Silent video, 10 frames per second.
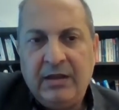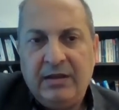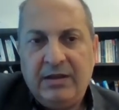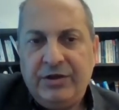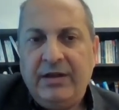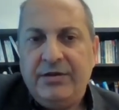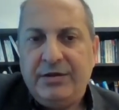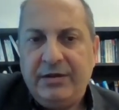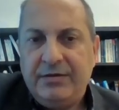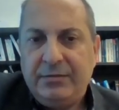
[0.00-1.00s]
The
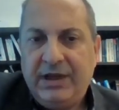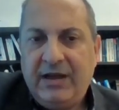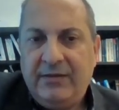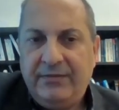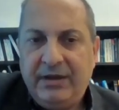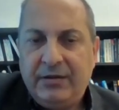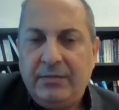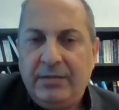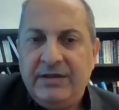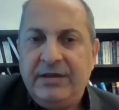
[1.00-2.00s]
challenges, we have the
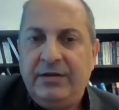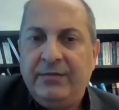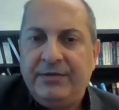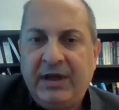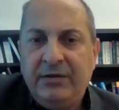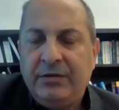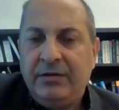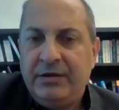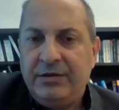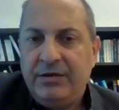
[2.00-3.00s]
complexity of site
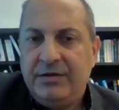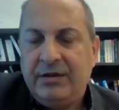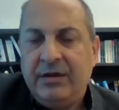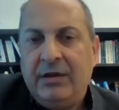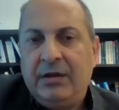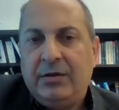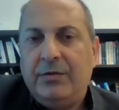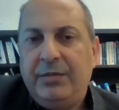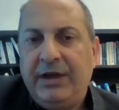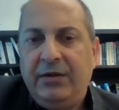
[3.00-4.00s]
conditions
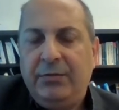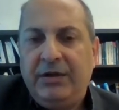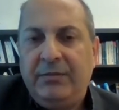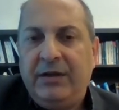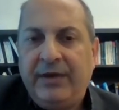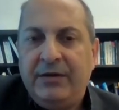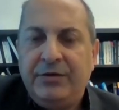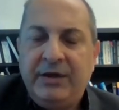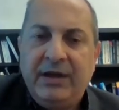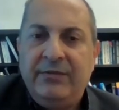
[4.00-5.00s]
compared with
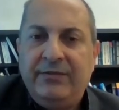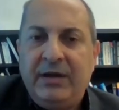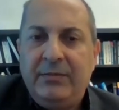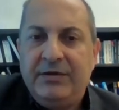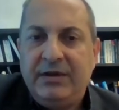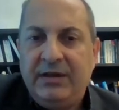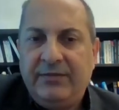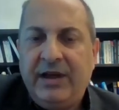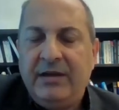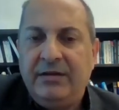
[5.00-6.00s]
manufacturing environments in the
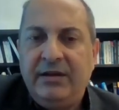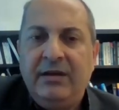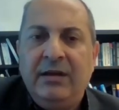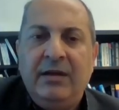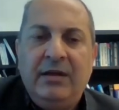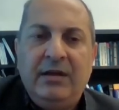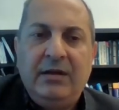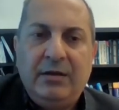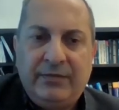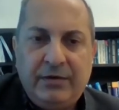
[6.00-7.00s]
factory.
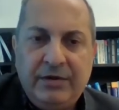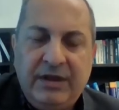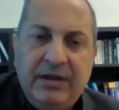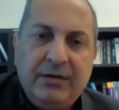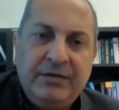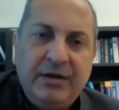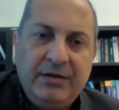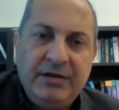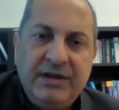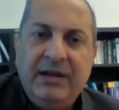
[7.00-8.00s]
Of course, the
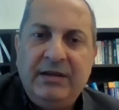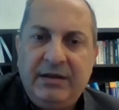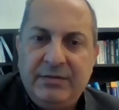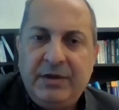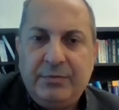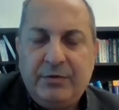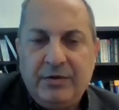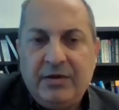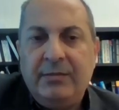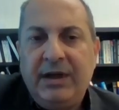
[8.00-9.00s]
construction site is much more
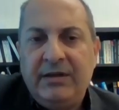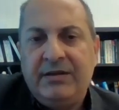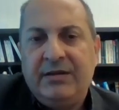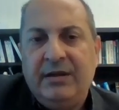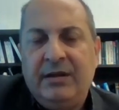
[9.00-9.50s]
complex.